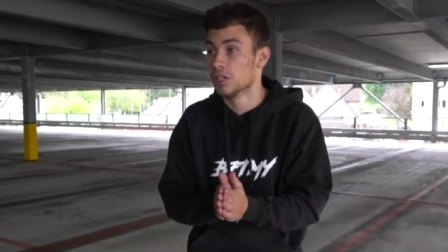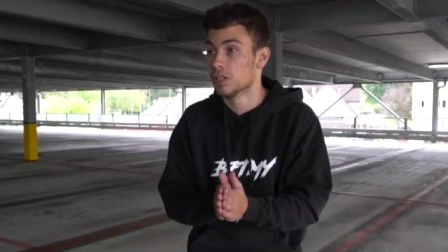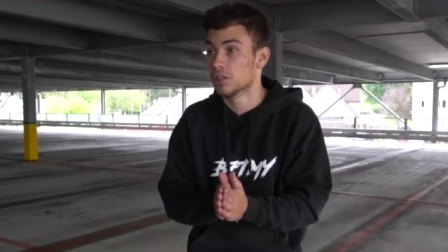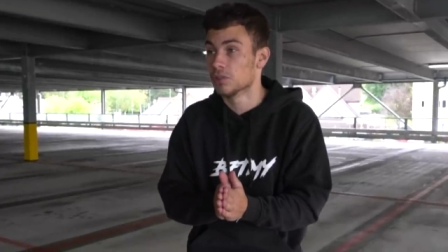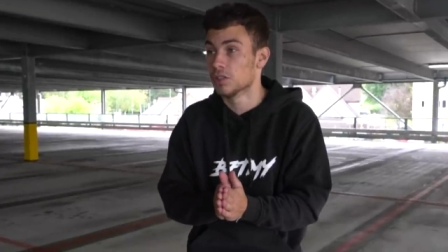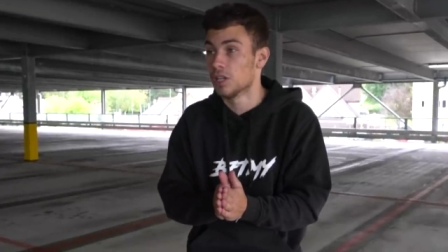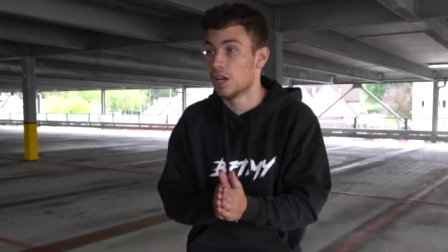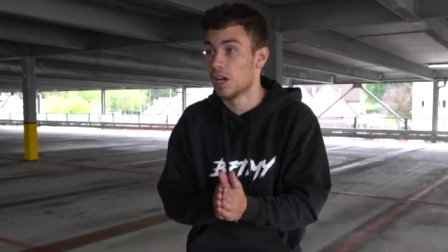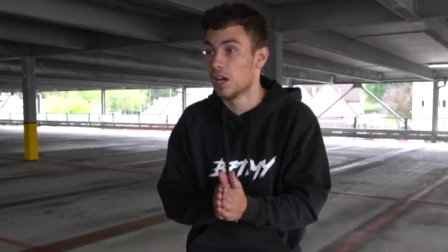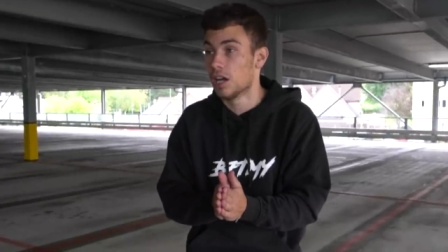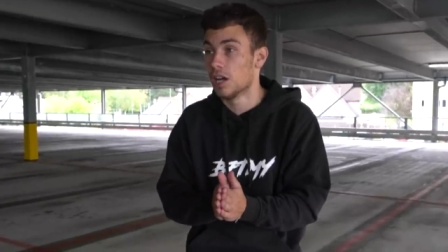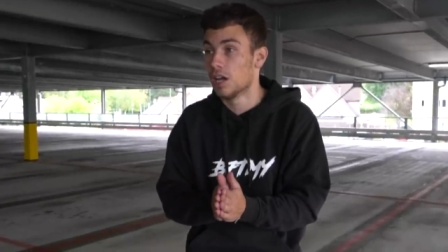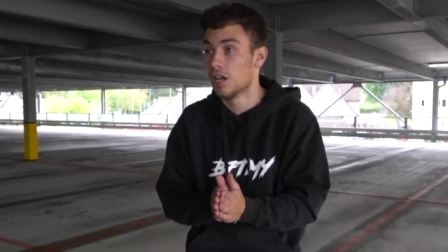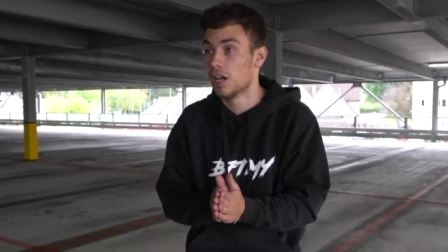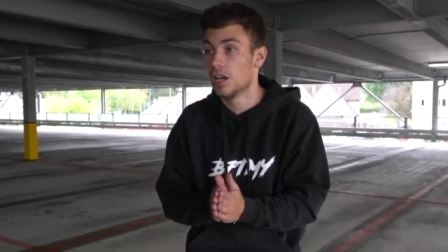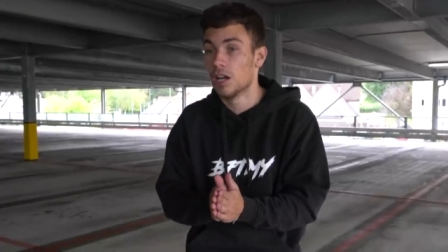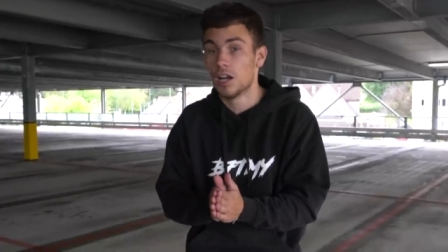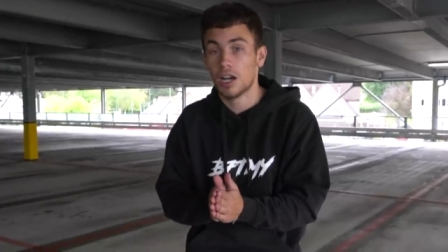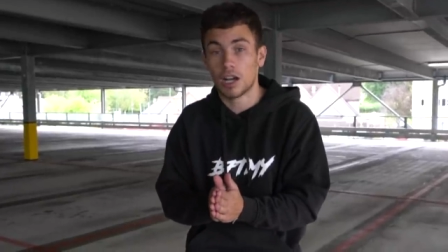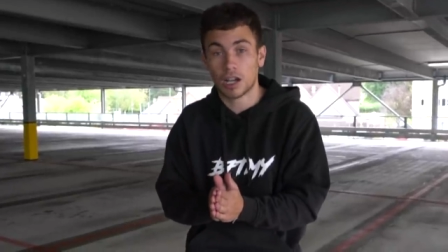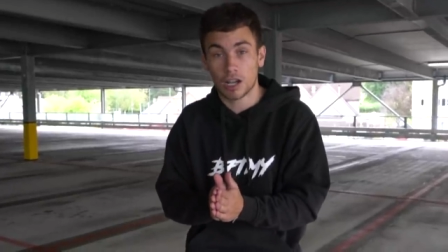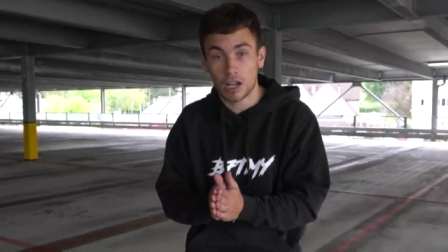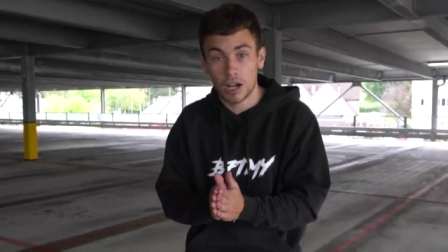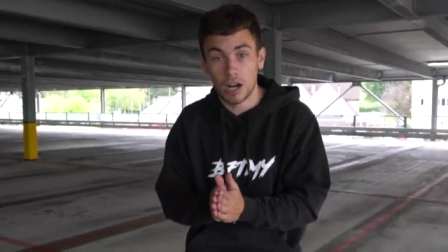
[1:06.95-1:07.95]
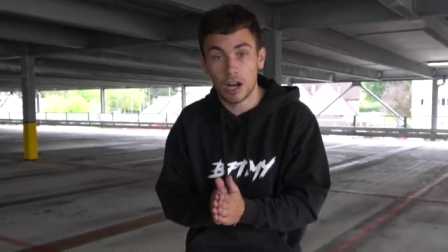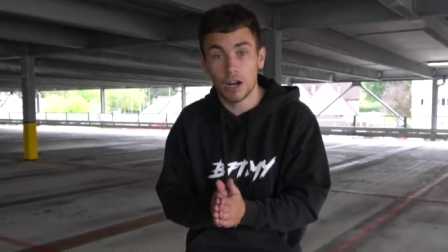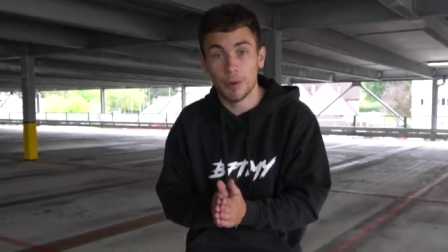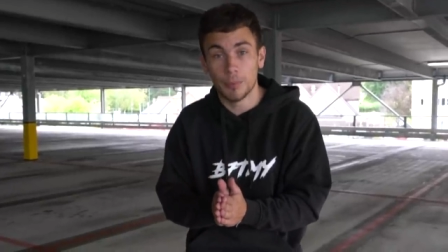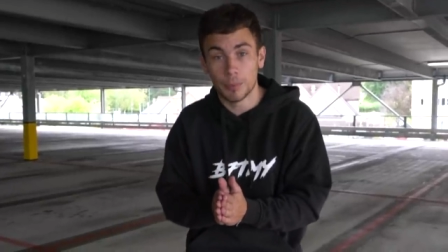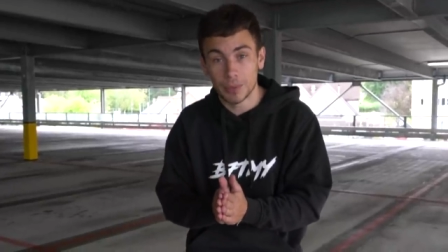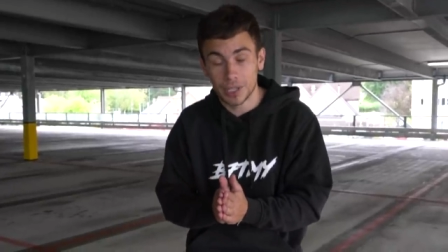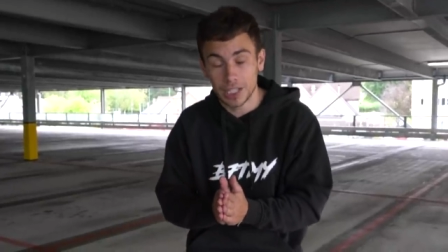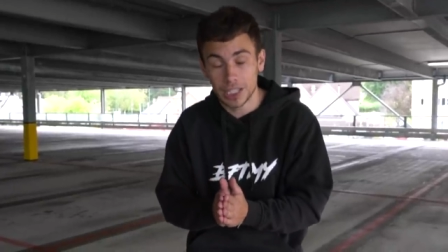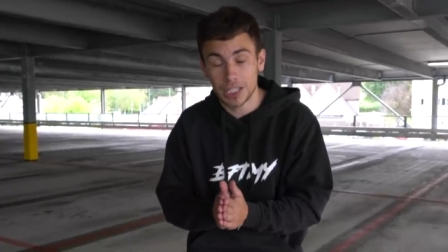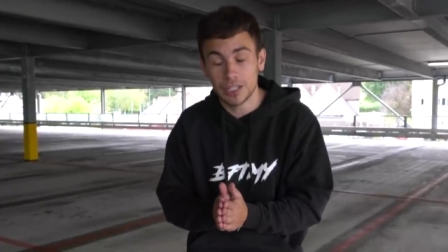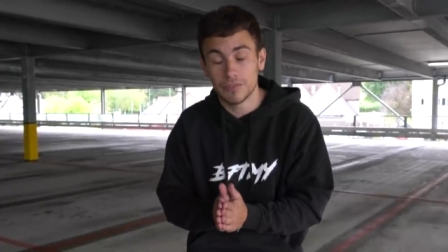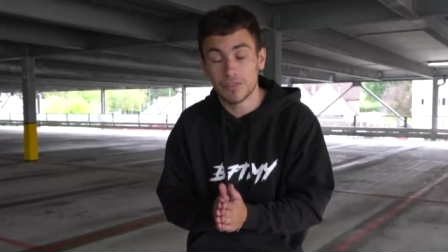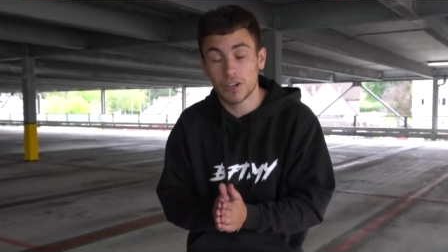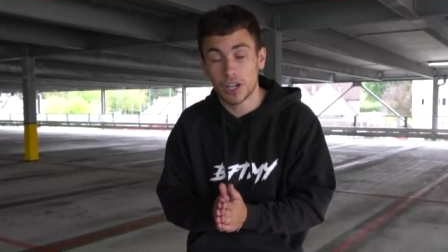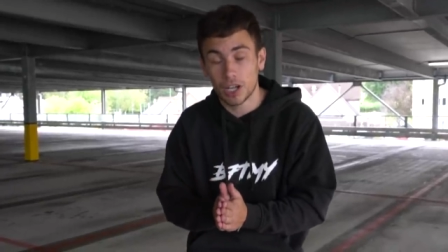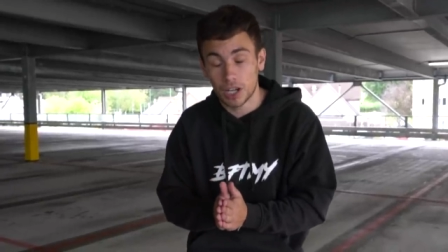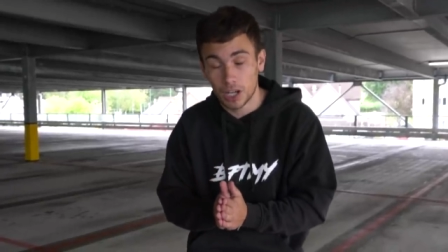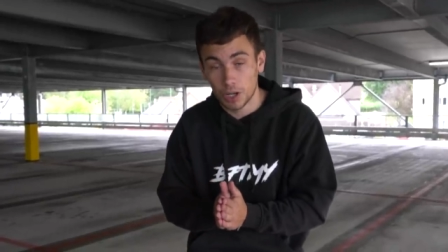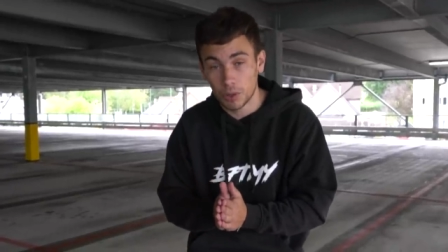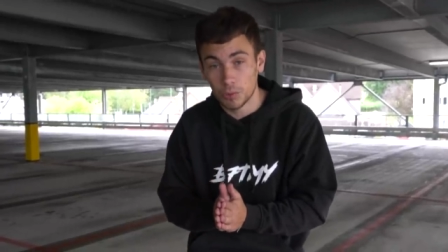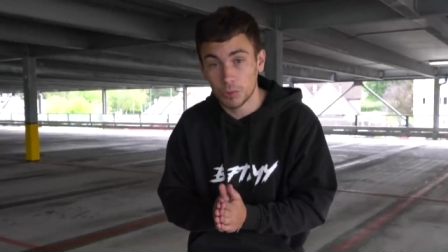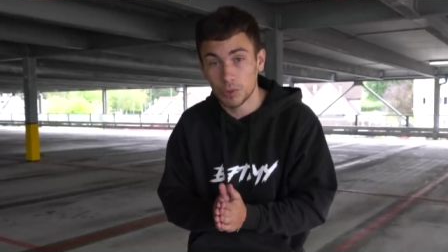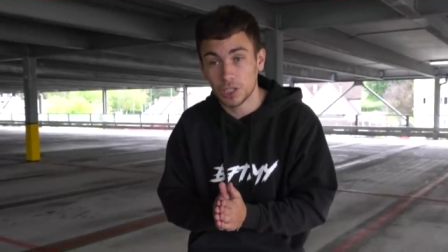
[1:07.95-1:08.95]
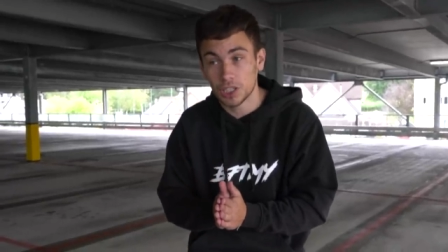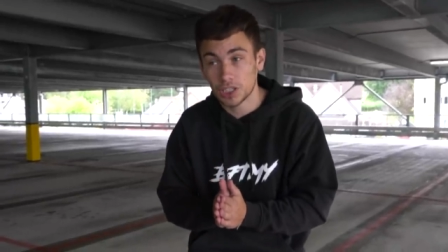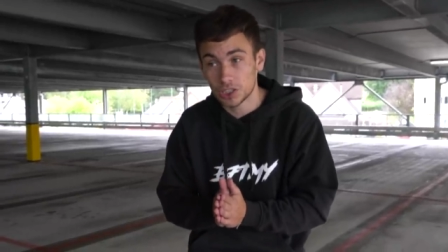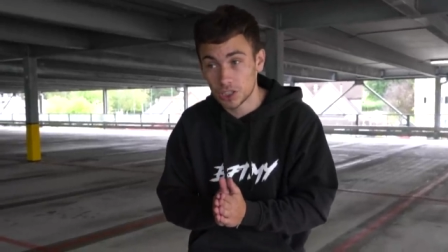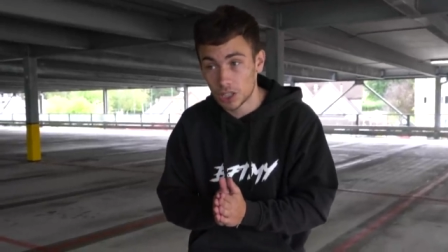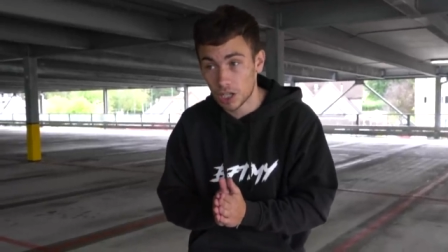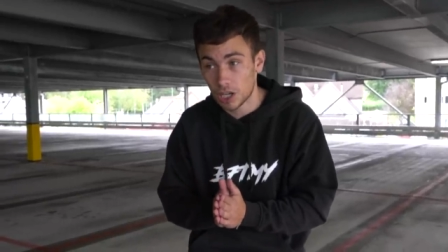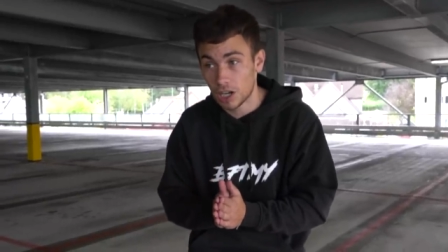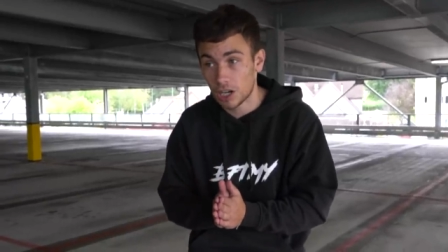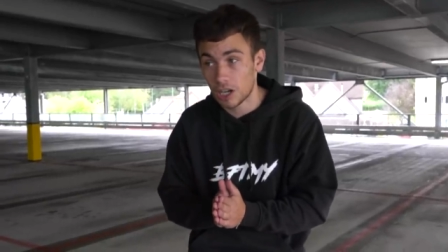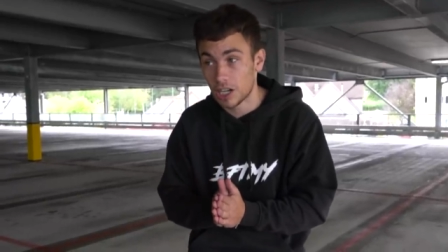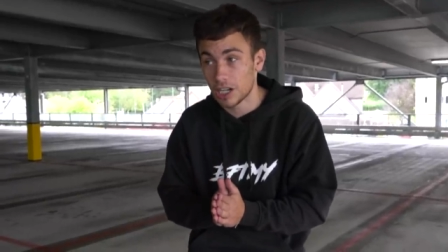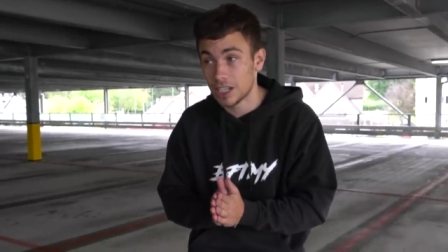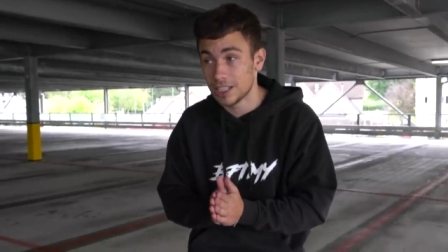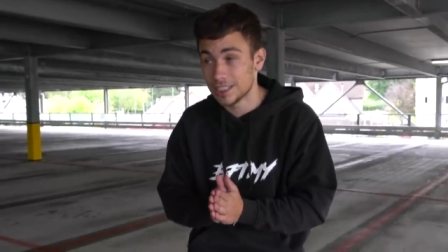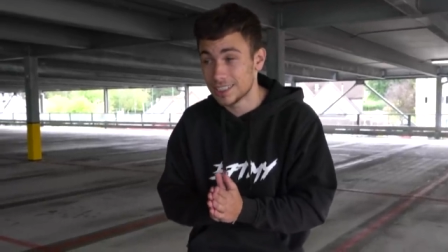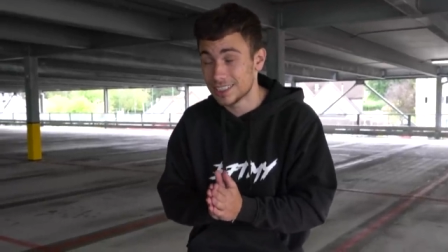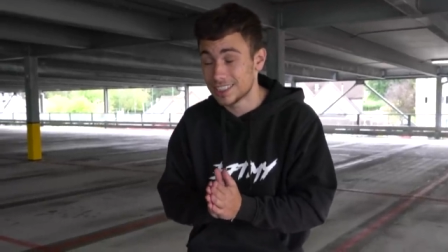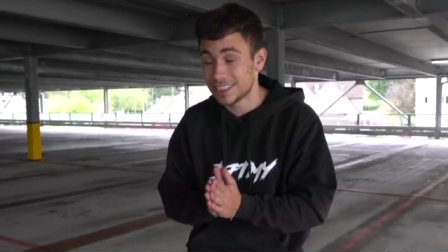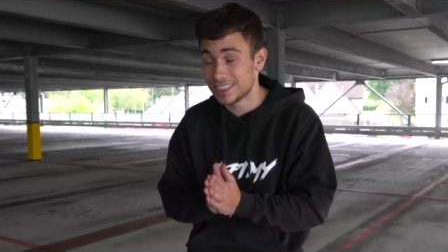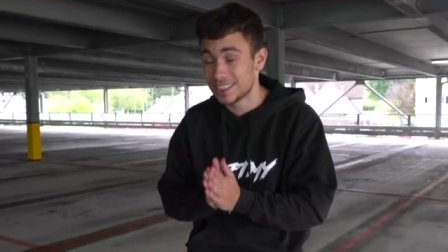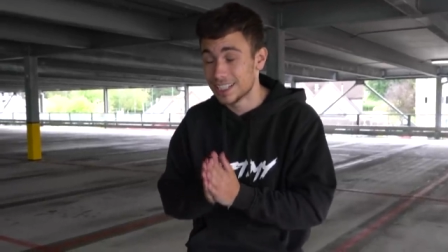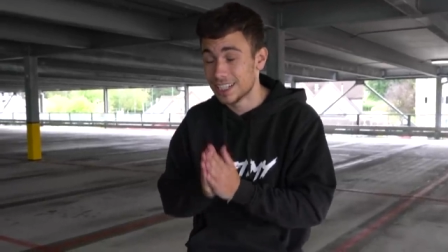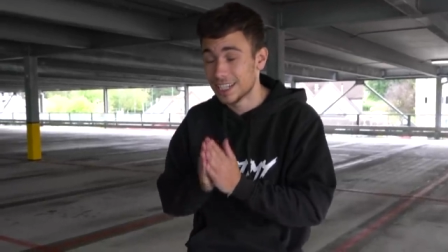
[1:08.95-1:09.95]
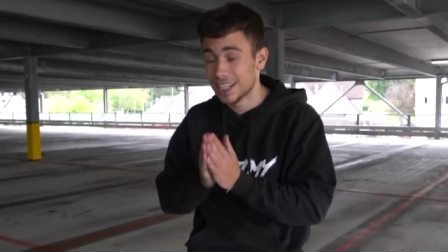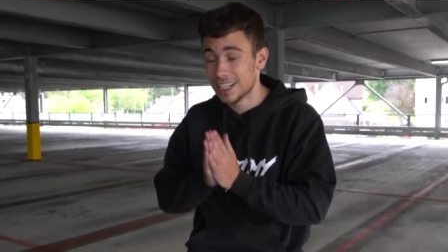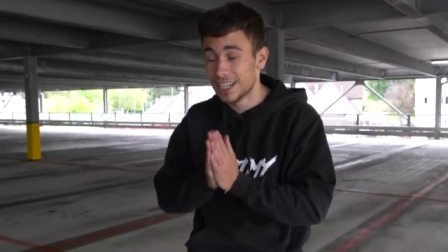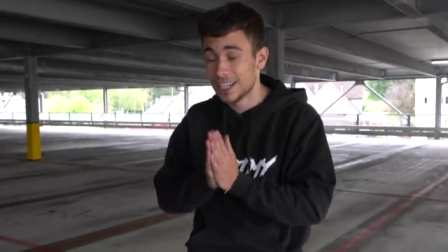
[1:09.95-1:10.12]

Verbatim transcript: I was like, can't believe I own this car. It's